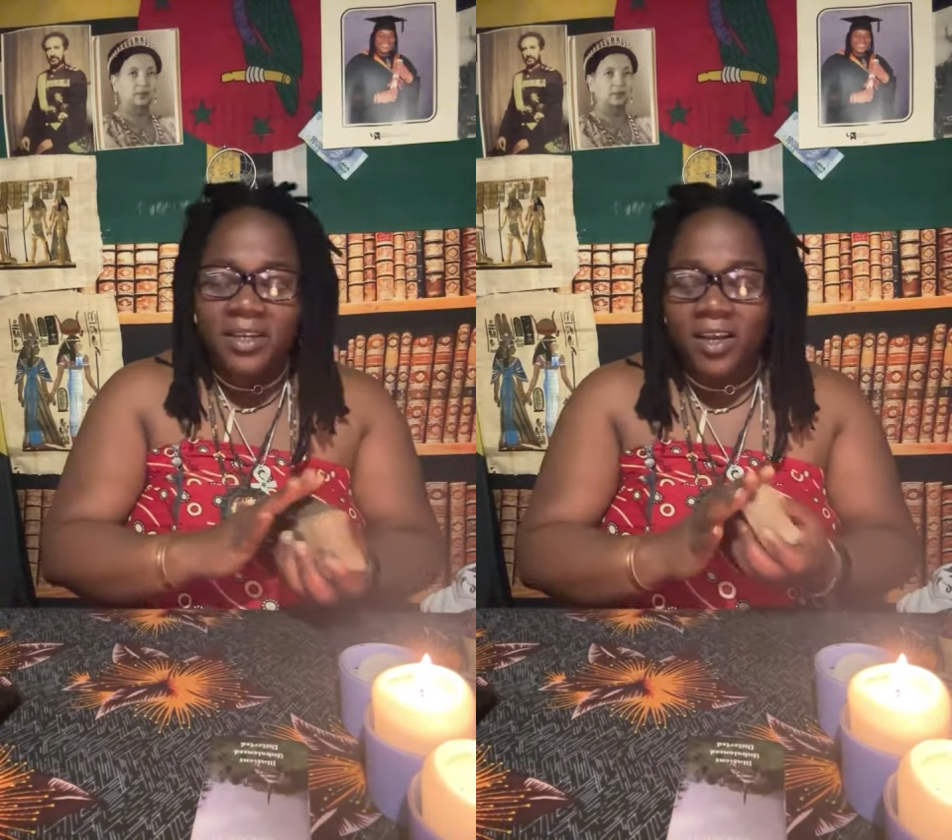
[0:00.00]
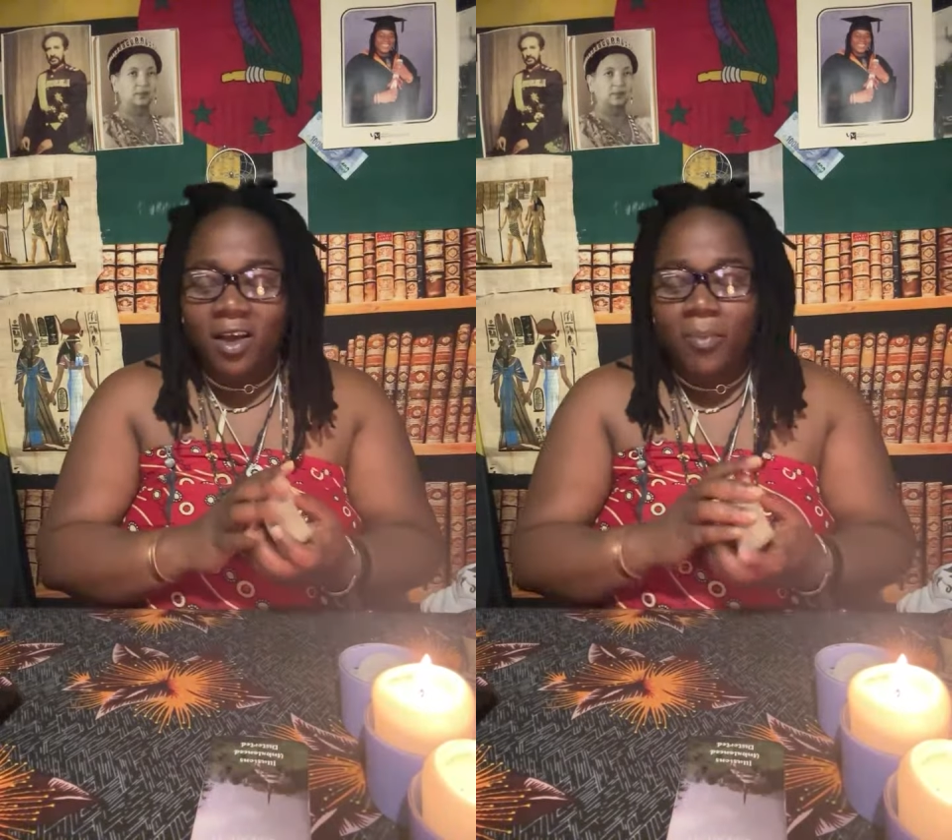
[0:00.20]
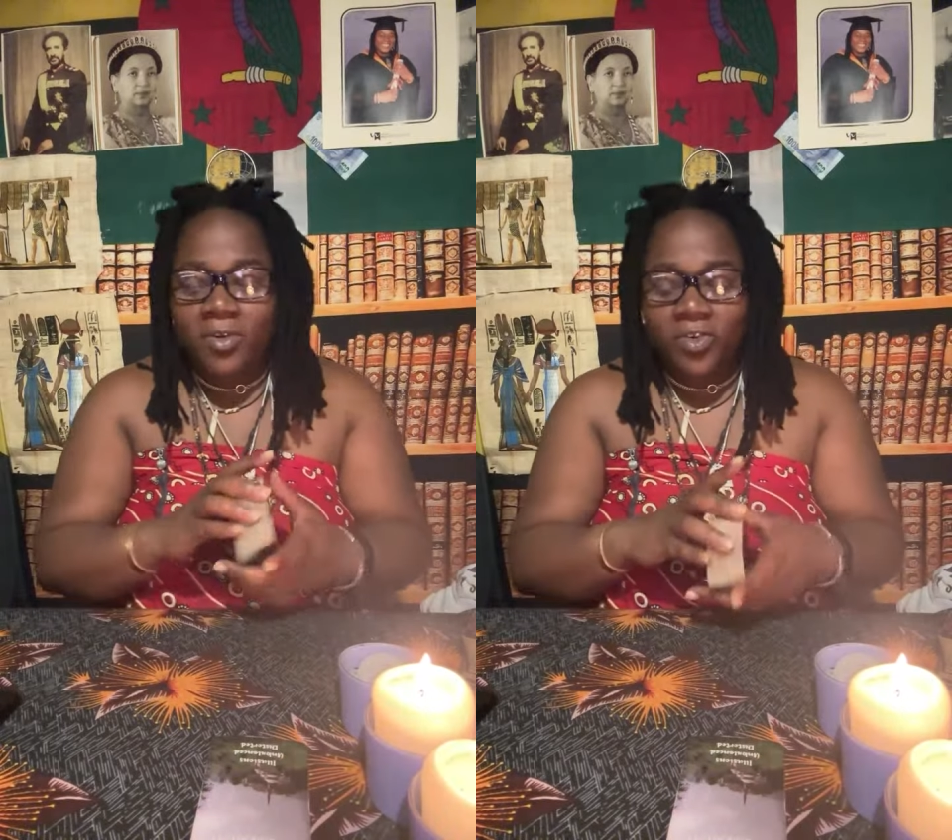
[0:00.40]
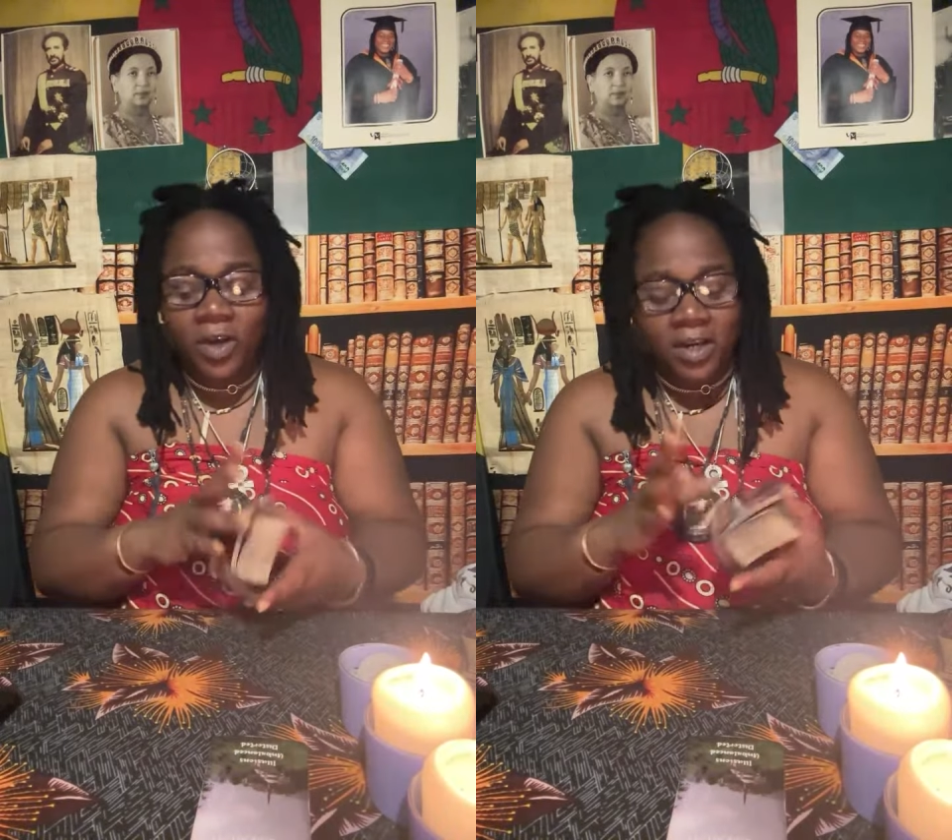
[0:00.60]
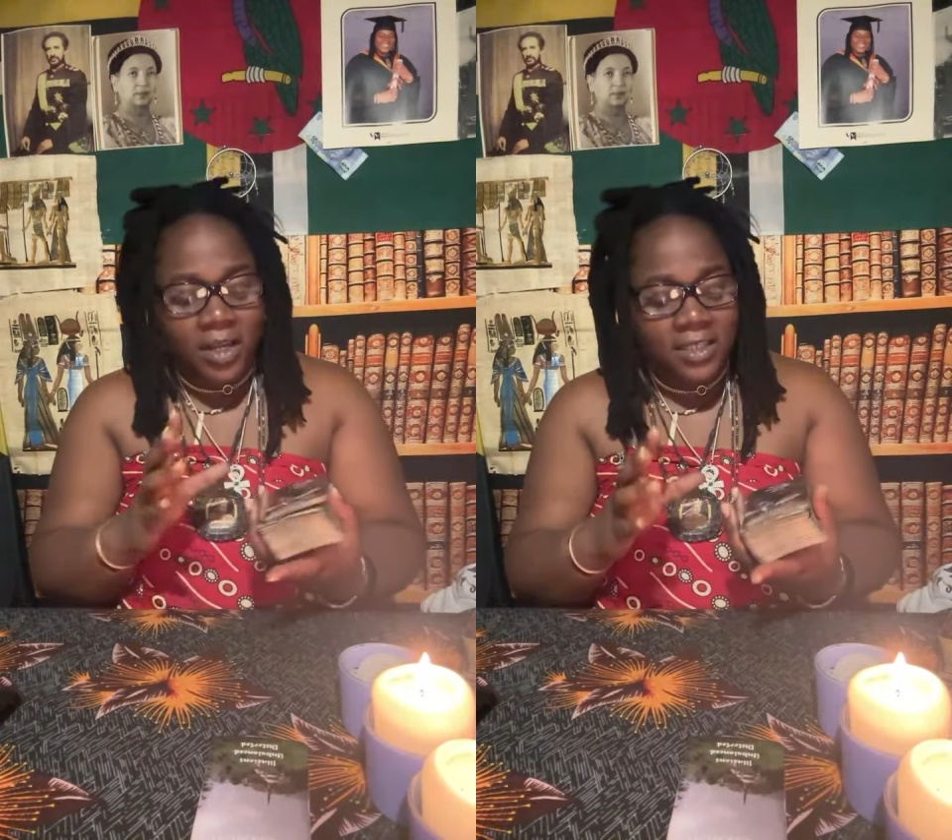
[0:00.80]
they're gonna put you
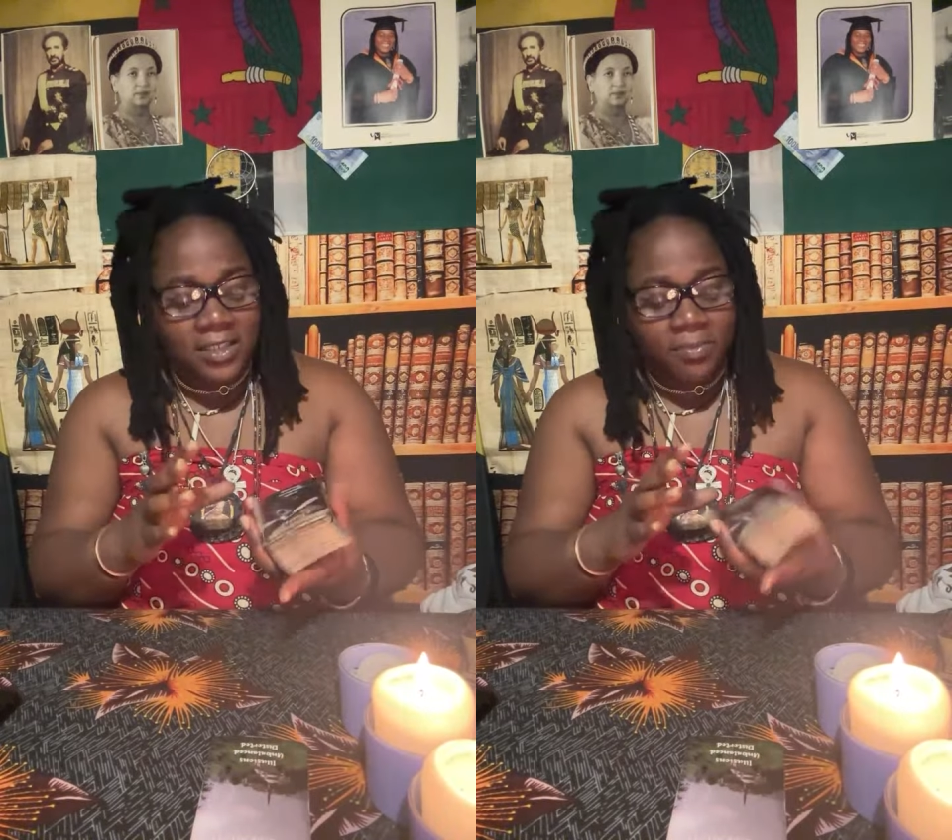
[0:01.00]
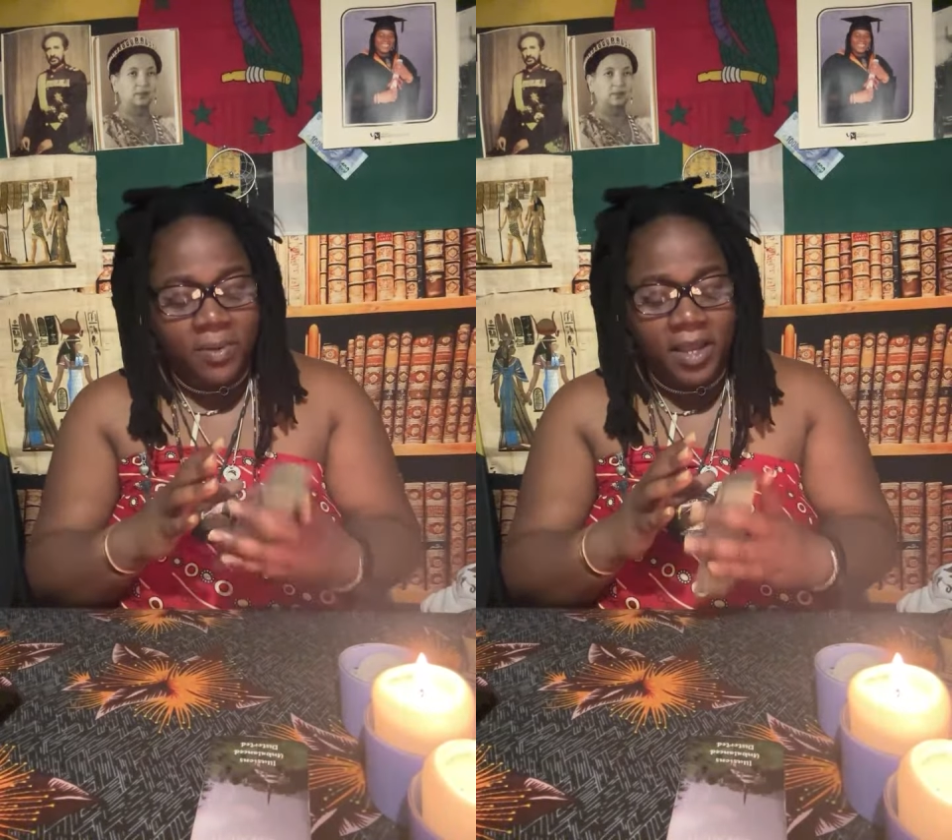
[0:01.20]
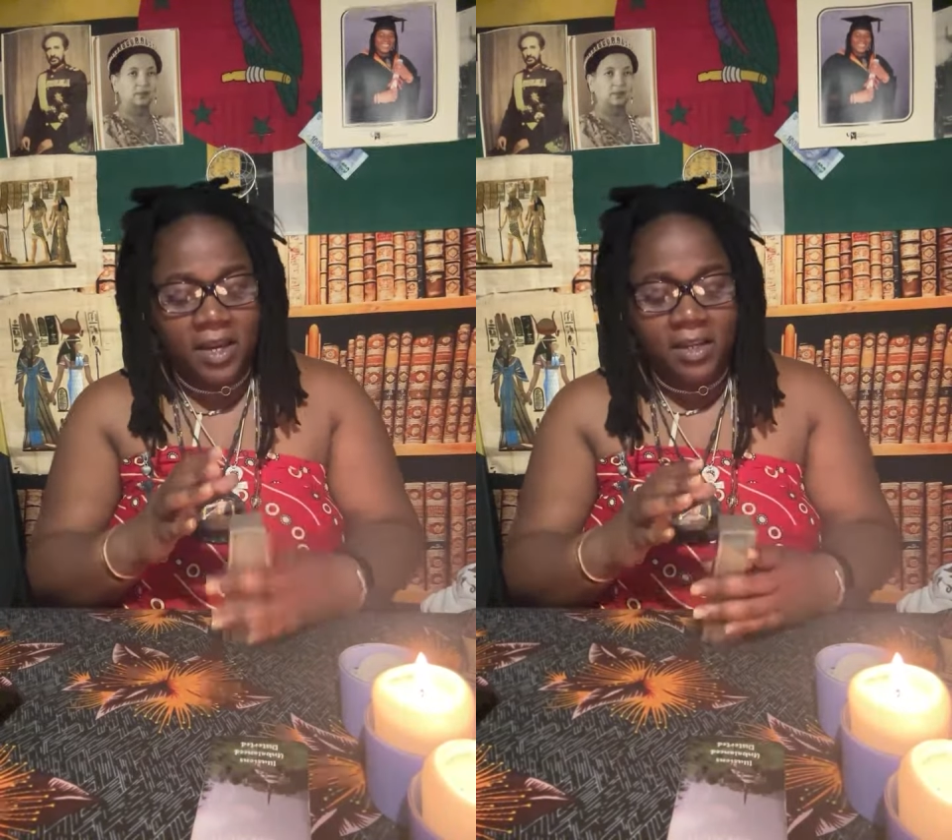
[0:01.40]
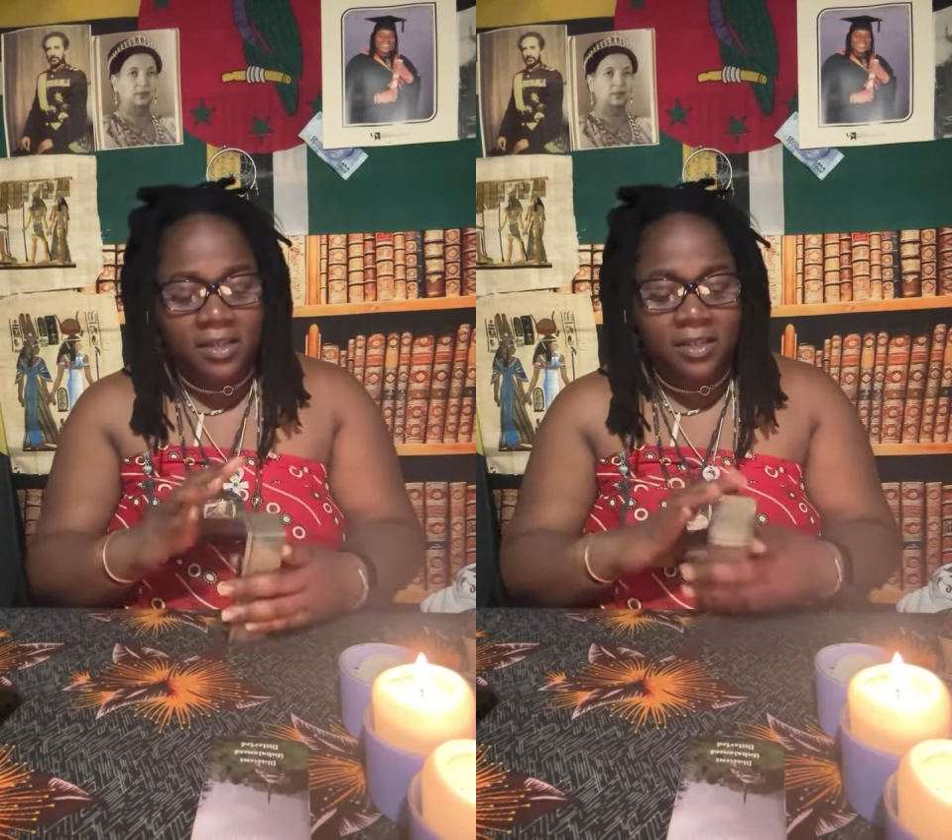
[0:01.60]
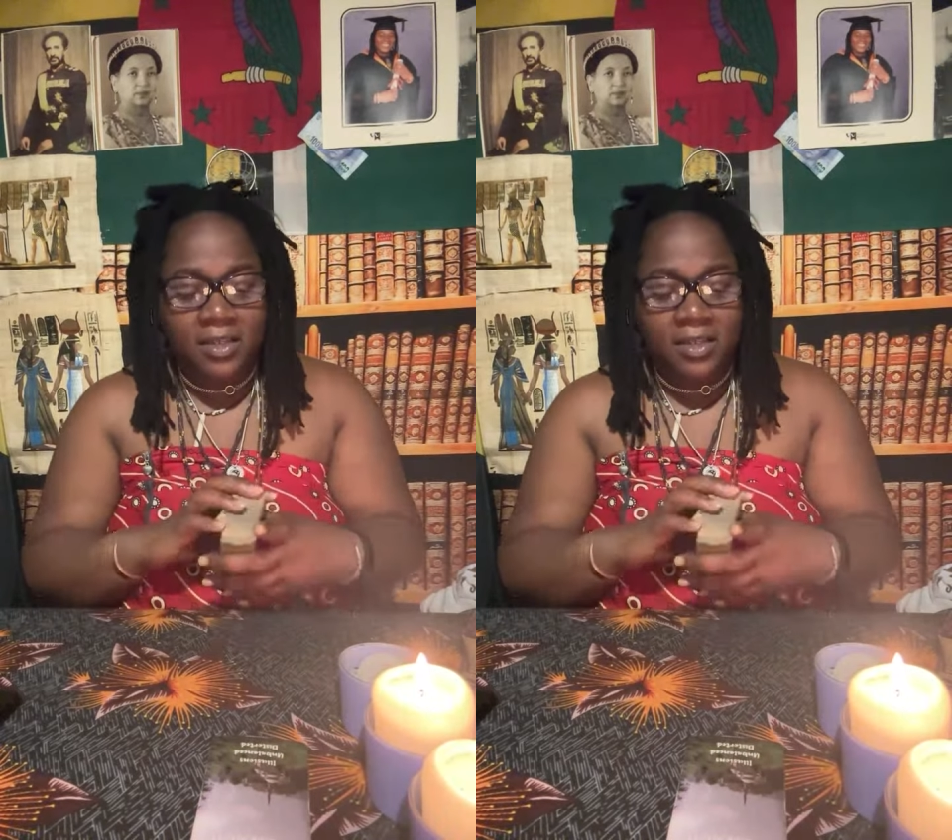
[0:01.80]
under a spell.